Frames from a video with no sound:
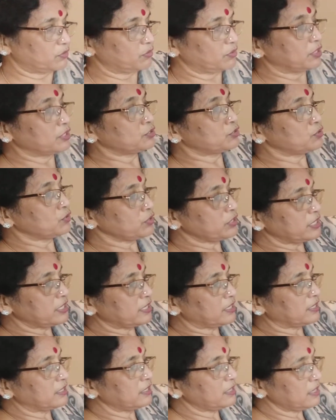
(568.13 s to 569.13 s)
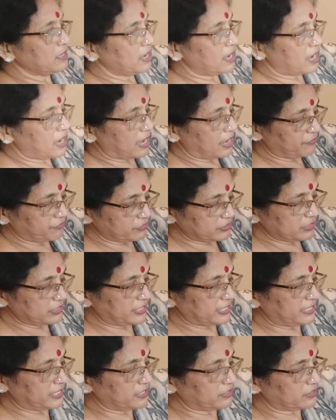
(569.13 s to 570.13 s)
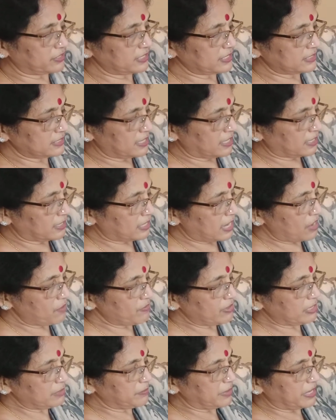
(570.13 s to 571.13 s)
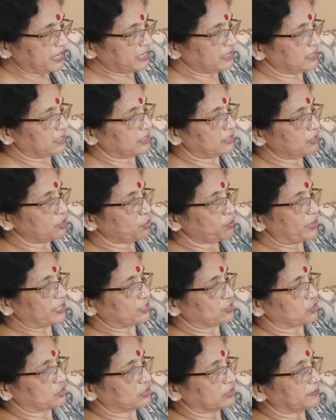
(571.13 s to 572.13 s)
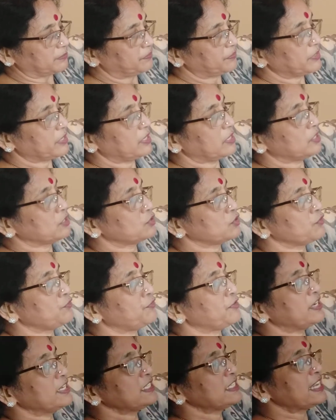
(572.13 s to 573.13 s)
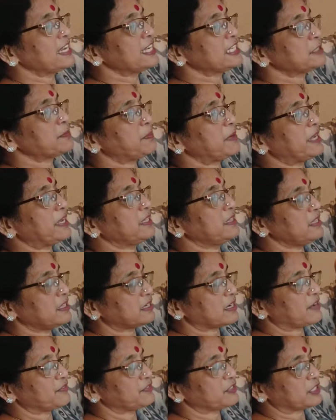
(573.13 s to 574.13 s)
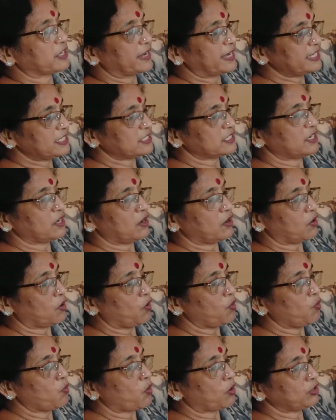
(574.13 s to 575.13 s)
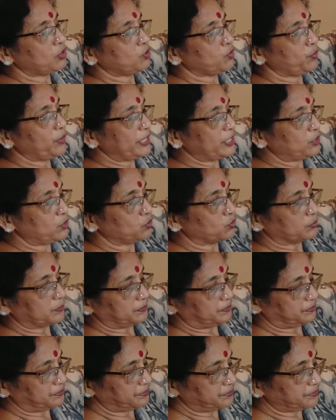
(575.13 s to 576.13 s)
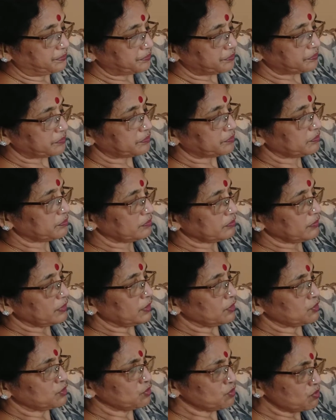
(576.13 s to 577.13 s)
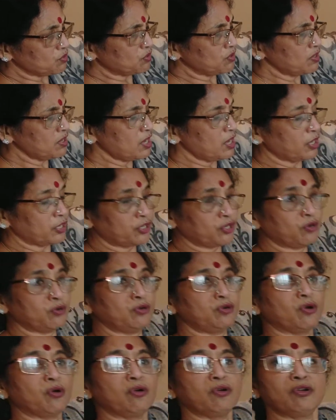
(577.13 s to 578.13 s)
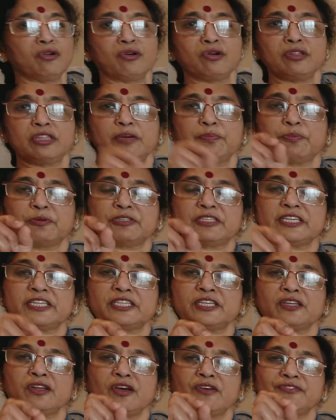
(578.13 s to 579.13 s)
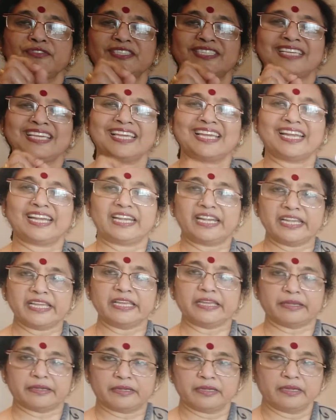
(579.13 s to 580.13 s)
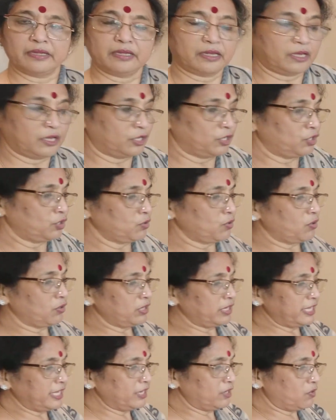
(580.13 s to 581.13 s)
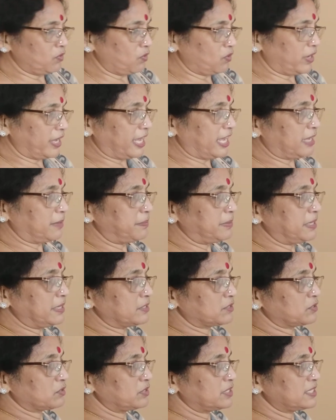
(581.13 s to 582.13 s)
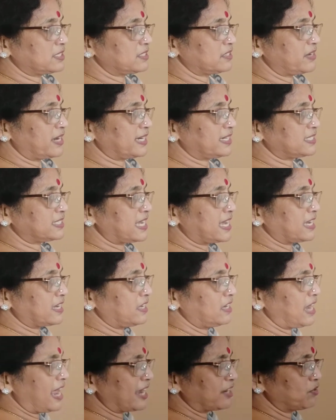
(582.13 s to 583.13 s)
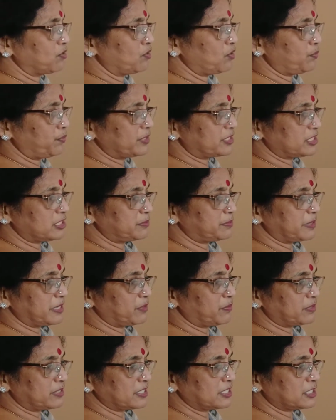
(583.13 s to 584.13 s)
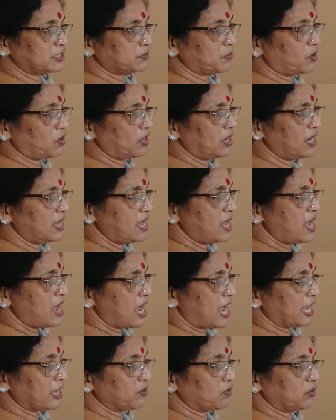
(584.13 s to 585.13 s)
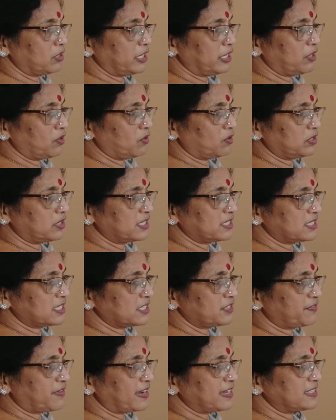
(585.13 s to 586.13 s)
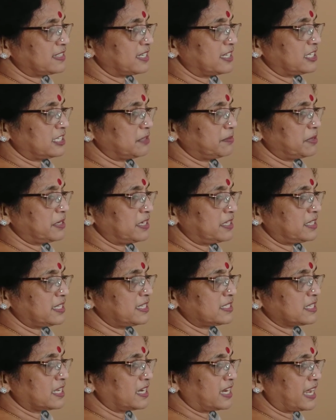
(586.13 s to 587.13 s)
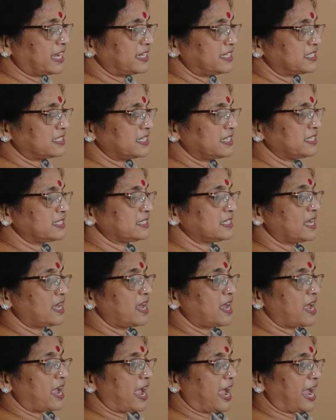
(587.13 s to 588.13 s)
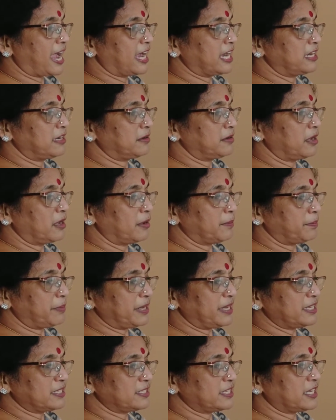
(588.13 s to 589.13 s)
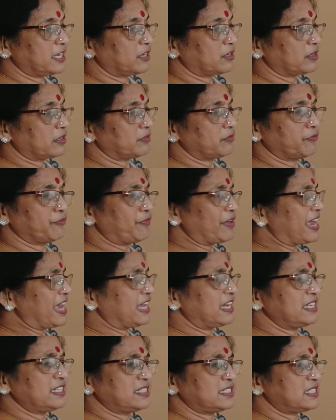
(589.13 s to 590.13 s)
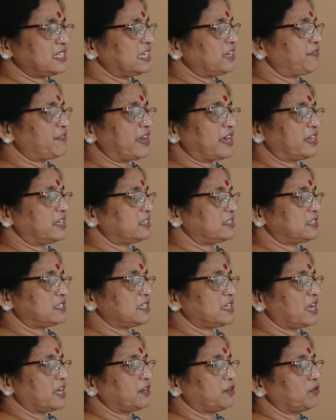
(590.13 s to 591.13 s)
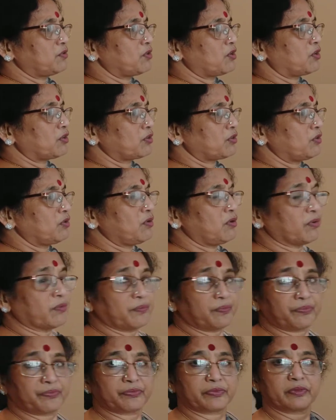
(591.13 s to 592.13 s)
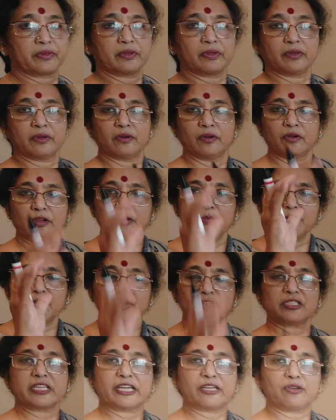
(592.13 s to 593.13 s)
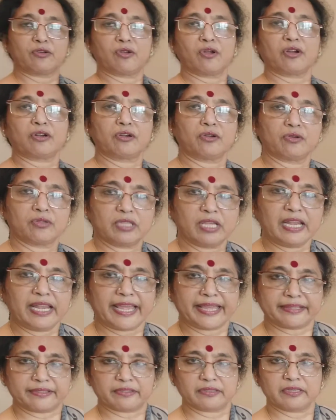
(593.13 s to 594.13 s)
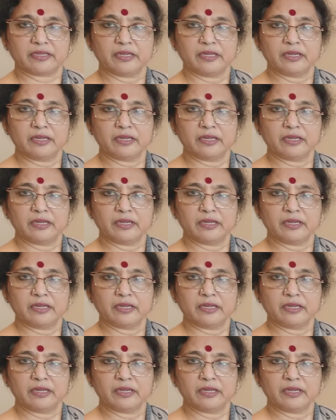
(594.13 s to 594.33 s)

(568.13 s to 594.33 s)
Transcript: So here, after reading this, now I'll make the question. So first I'll explain the rough sketch. Oh, what do we do? So you don't know the position of C and D. You only know AB. So this is the rectangle. I don't know which is big, which is small. I only know this is 5 centimeters. These are 90s. And P is, where is C, where is D? I do not know. Okay, because I do not know the length.